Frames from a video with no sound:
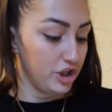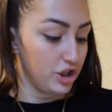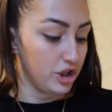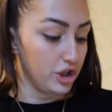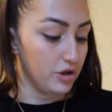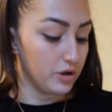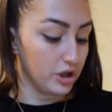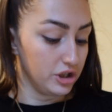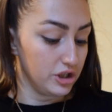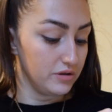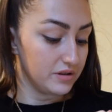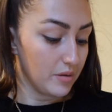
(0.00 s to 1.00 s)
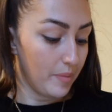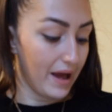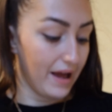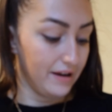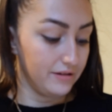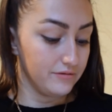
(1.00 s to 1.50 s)
you can use the
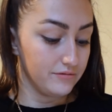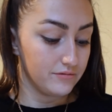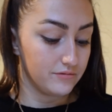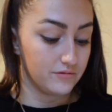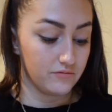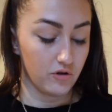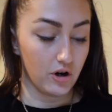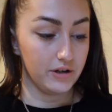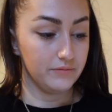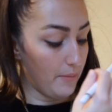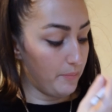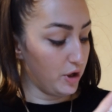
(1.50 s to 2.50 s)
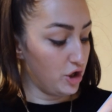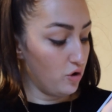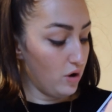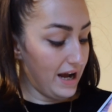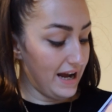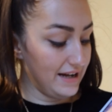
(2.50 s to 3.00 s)
pen, right, but your
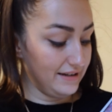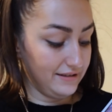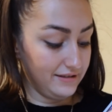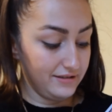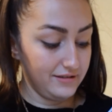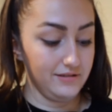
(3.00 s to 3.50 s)
hand,